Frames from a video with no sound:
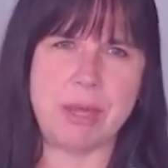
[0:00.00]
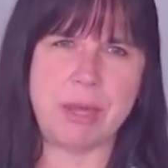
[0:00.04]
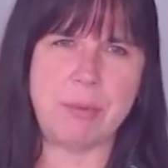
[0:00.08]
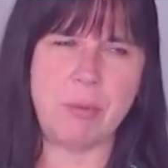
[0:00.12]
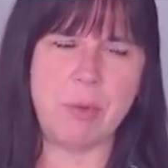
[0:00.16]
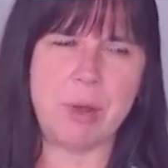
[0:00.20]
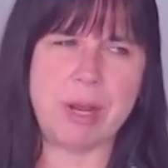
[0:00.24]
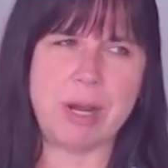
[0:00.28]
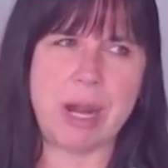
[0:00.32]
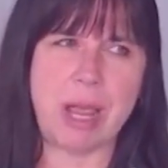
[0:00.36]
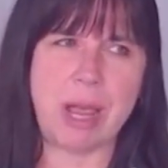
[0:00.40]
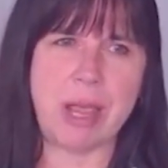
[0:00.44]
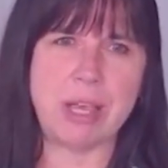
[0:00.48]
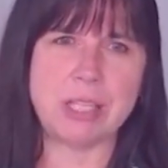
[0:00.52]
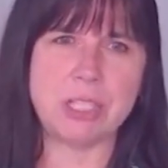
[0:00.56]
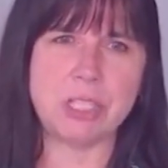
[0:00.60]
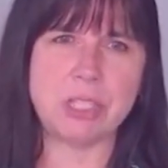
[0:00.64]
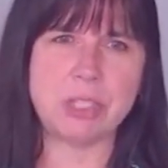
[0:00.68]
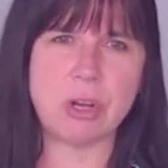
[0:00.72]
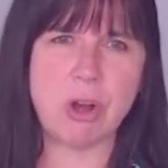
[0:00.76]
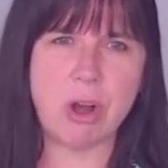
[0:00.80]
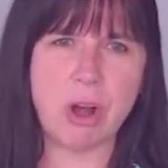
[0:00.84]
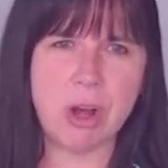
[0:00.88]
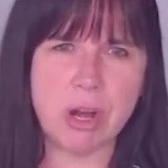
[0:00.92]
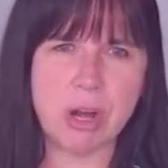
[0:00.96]
But when I
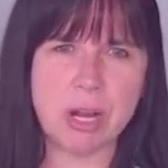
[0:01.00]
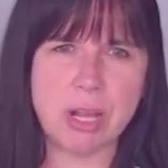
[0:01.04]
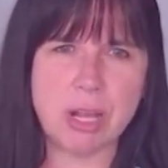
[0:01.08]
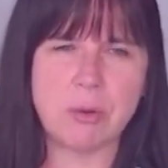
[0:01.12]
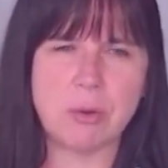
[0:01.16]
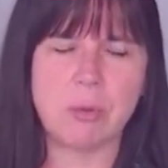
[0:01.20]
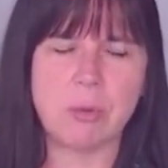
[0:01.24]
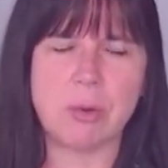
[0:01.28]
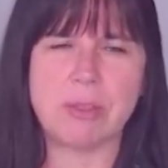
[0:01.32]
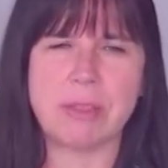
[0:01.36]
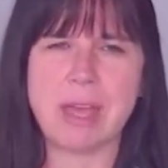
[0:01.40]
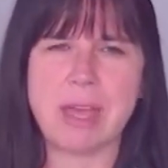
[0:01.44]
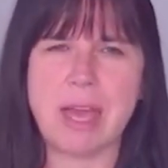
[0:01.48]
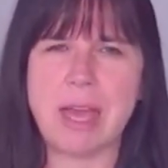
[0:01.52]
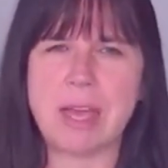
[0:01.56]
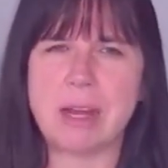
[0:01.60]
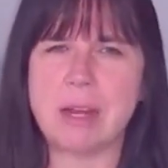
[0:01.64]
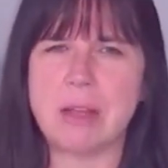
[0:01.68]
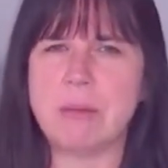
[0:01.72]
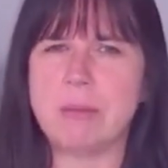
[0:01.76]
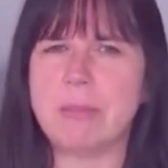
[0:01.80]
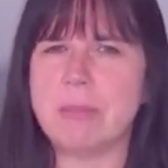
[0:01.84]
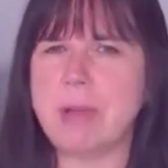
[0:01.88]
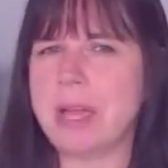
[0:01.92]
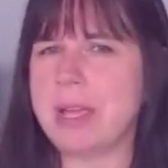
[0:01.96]
started with
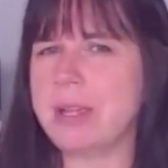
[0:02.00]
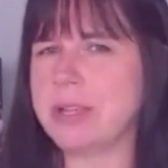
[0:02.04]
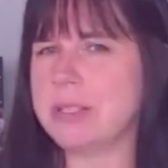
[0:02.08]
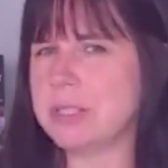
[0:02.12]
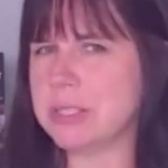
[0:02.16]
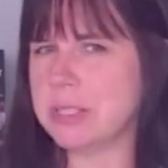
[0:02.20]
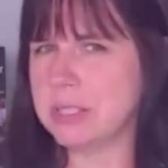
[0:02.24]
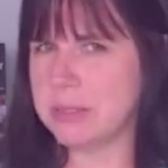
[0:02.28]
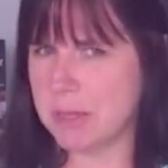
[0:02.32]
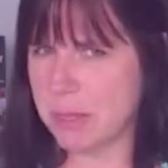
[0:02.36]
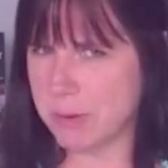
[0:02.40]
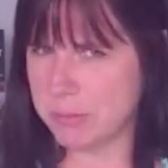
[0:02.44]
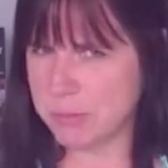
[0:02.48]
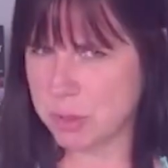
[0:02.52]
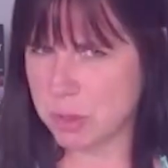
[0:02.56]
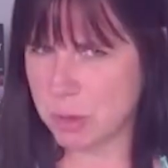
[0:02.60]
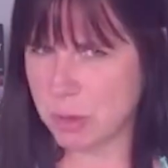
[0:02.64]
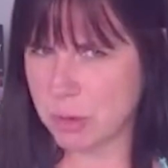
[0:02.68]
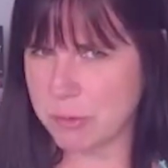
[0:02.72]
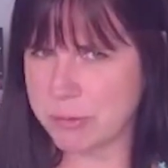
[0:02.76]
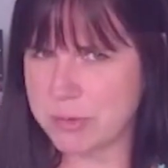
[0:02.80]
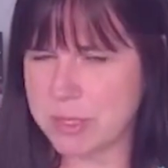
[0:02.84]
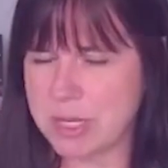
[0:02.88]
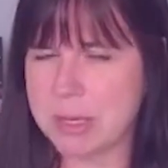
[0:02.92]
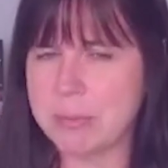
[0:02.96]
Adam, I
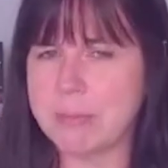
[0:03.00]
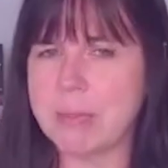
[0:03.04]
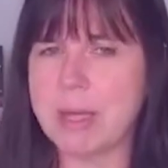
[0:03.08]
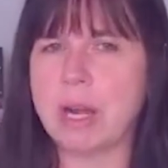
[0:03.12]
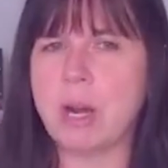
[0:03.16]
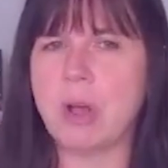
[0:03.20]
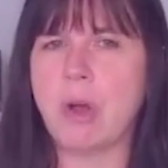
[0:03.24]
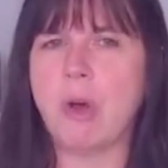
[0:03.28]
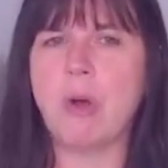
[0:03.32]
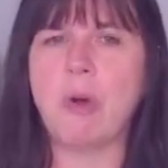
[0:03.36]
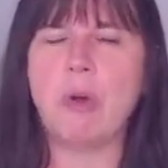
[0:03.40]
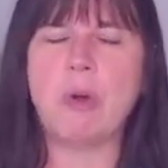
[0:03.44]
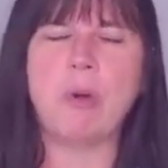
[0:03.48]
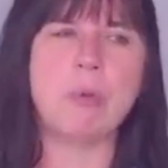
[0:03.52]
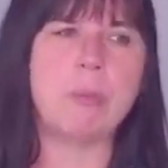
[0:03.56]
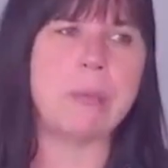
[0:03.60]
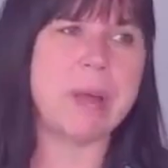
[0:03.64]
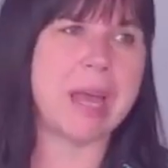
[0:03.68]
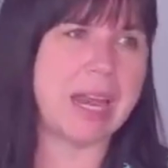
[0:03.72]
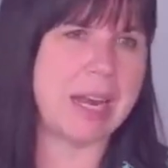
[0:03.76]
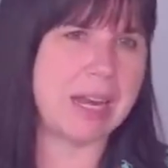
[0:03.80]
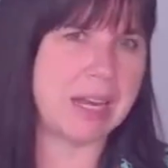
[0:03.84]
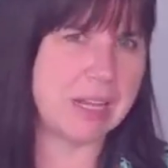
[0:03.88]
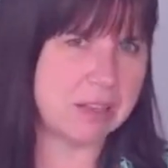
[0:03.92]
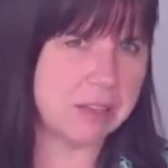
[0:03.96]
observed him at home
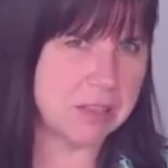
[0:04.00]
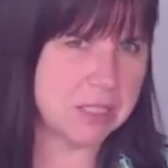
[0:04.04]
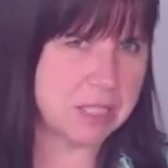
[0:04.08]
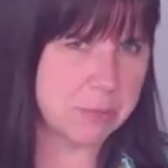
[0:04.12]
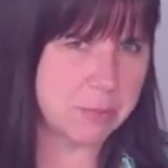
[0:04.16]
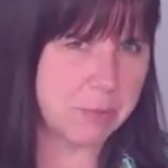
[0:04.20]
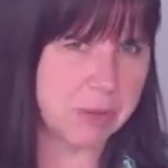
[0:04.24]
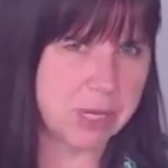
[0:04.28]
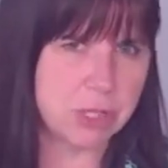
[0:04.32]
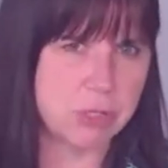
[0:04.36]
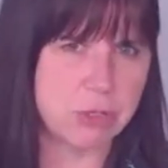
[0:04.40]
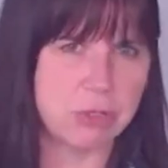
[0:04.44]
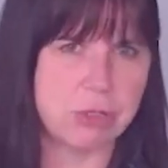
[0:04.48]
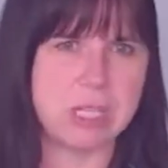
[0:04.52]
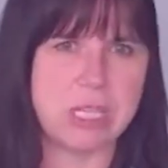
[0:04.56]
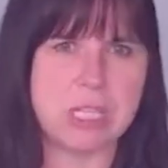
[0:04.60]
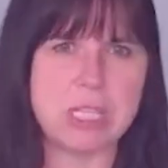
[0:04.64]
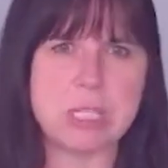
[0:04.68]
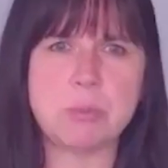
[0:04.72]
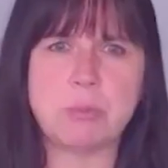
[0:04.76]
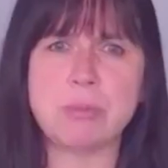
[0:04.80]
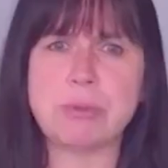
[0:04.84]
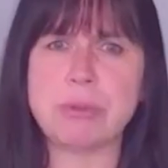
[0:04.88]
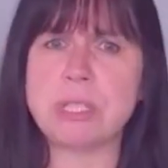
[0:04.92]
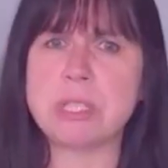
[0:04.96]
and in the special
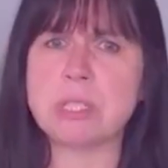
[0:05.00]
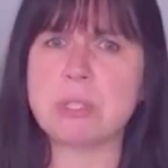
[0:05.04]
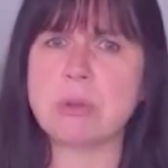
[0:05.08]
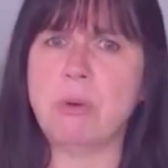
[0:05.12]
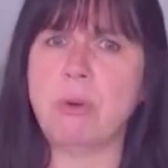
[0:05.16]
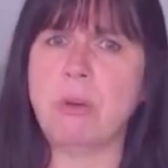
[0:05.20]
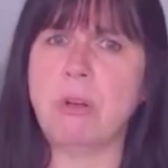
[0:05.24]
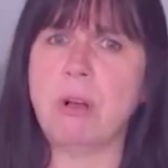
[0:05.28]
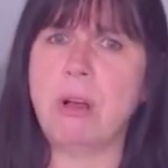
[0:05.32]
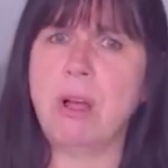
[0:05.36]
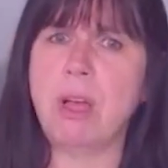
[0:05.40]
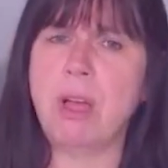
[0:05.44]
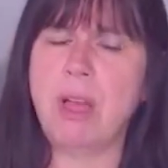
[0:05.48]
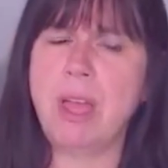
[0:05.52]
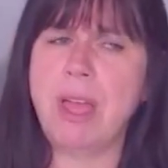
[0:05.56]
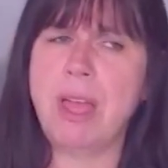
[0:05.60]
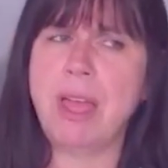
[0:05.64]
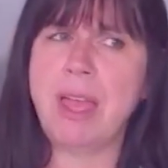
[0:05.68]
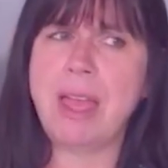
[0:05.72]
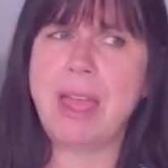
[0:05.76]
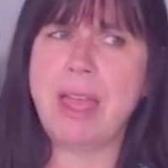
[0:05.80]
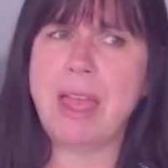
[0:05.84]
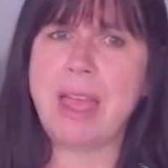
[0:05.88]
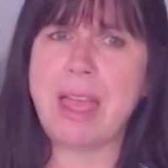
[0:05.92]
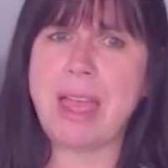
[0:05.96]
needs preschool,
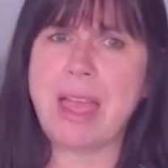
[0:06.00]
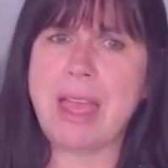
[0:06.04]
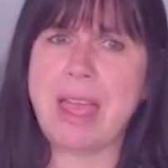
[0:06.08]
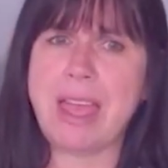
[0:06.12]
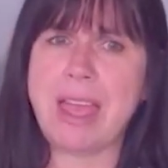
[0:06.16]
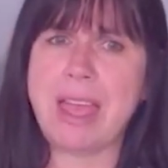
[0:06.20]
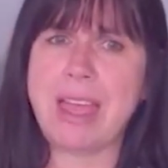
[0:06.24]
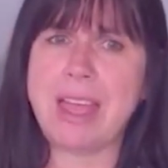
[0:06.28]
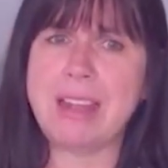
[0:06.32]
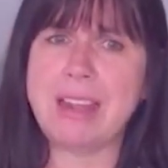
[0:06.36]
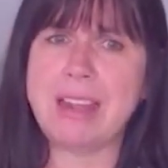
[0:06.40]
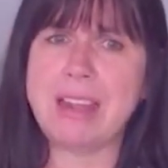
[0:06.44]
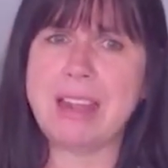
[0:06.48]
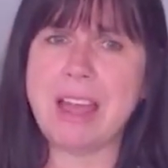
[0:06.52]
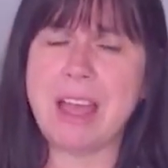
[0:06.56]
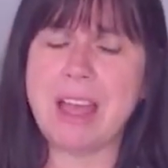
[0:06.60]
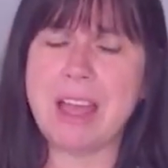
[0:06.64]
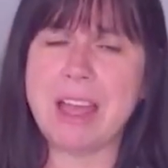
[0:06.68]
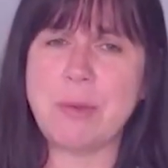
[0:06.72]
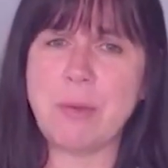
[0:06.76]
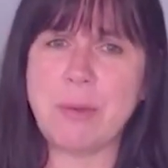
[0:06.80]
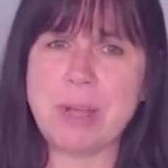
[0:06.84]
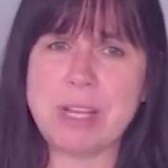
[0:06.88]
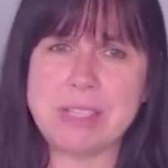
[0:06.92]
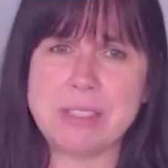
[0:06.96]
and
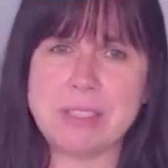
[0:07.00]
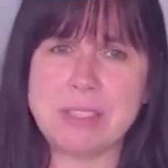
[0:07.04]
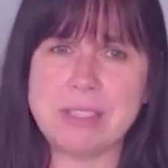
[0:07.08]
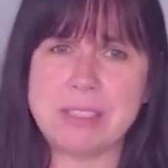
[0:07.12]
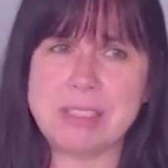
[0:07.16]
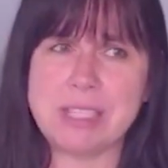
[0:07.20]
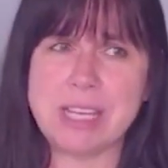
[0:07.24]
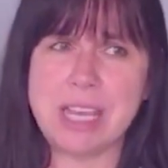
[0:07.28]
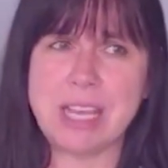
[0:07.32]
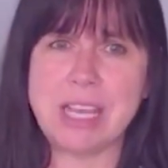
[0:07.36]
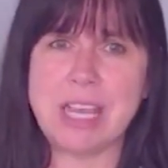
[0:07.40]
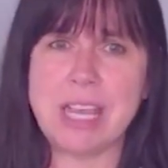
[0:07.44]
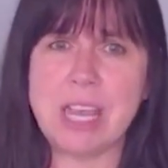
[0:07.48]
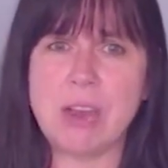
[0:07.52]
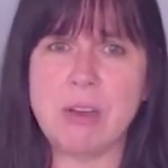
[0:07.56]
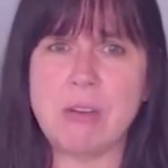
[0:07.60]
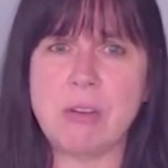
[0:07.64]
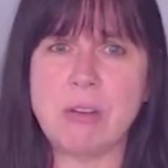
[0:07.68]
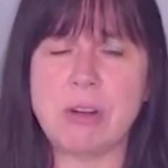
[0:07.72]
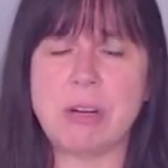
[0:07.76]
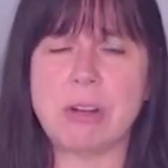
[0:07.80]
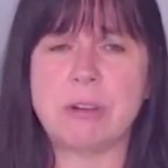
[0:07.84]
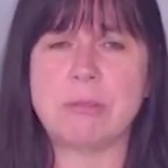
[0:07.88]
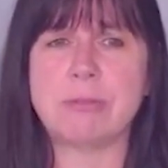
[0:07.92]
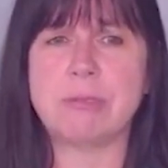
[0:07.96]
I went to
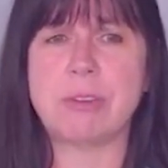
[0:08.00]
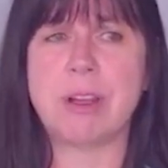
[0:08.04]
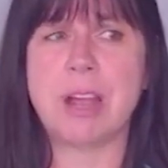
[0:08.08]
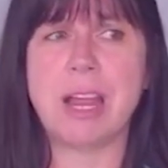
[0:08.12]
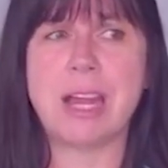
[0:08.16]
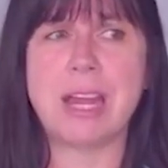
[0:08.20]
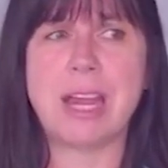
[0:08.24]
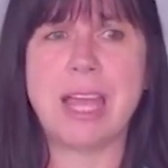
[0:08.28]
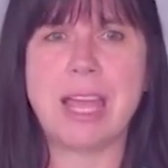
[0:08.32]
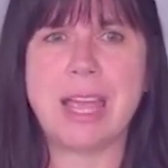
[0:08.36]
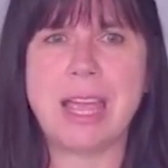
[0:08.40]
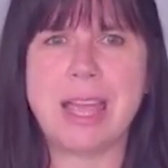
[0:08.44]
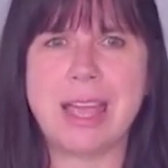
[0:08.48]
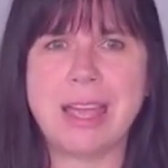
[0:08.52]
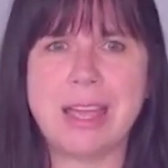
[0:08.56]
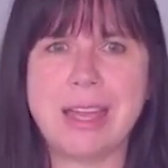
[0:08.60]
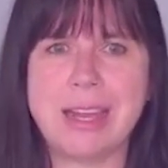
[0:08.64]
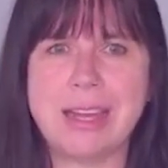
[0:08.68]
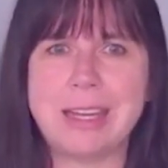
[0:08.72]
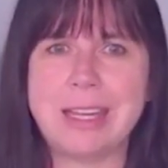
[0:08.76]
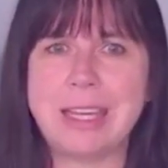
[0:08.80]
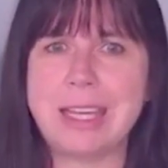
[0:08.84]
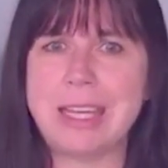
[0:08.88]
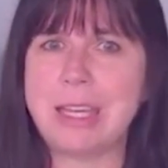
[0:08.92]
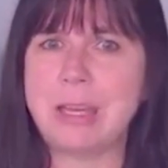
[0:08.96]
daycare on a Friday,
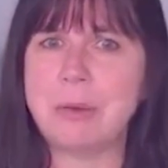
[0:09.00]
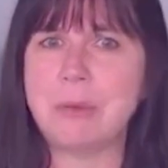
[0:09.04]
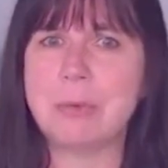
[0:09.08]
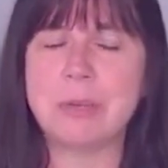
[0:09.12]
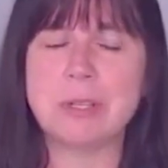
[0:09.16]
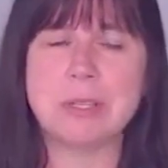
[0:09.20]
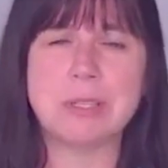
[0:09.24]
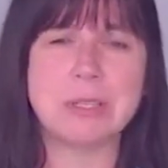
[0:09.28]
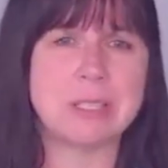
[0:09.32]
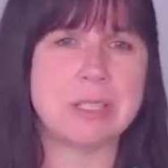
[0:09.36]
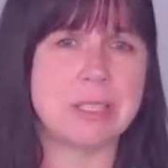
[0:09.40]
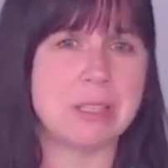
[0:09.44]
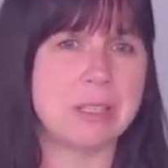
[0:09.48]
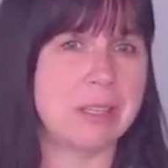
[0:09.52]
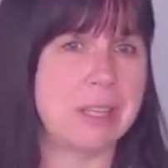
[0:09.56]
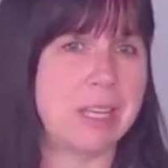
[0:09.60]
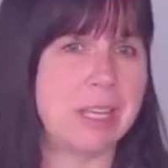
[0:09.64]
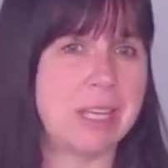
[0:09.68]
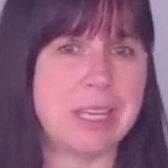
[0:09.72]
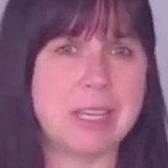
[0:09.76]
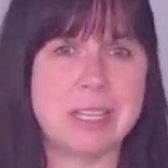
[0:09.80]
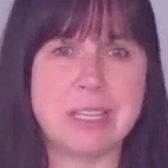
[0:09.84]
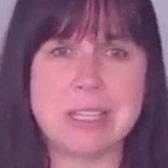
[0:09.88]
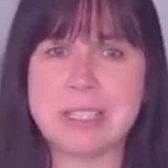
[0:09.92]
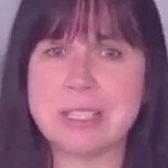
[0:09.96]
and he was
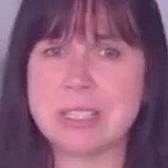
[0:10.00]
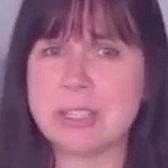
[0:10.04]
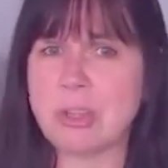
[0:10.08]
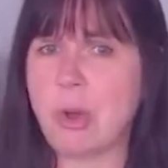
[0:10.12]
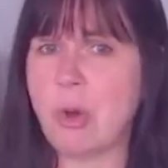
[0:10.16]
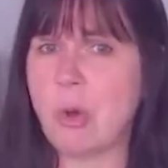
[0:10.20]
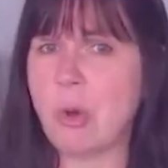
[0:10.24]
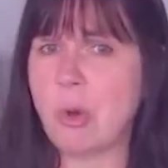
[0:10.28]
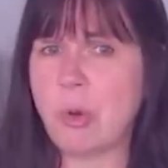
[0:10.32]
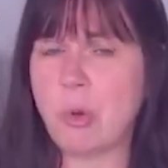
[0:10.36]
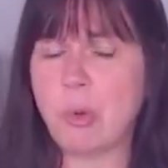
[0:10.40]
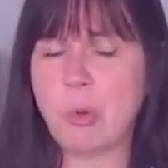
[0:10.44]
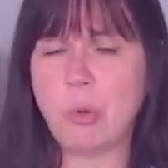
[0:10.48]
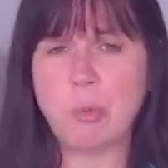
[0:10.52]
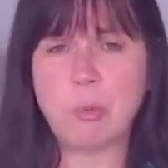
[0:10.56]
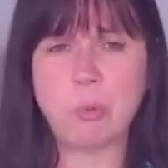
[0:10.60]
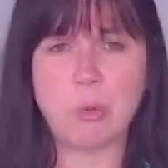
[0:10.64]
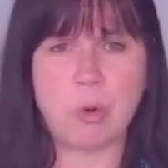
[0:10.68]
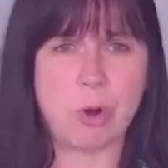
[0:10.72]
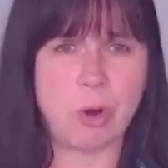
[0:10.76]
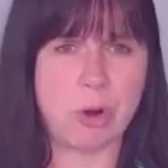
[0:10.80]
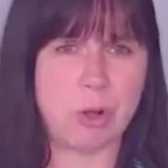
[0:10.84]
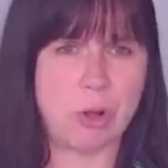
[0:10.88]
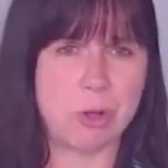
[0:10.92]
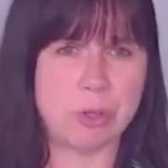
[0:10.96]
in his own
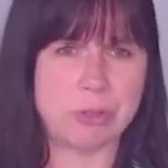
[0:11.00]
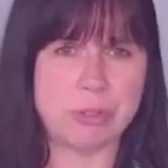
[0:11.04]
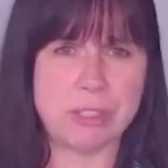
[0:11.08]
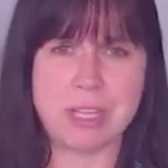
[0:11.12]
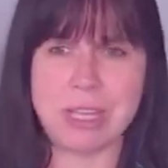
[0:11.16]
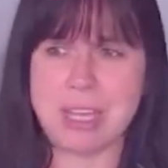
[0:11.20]
world.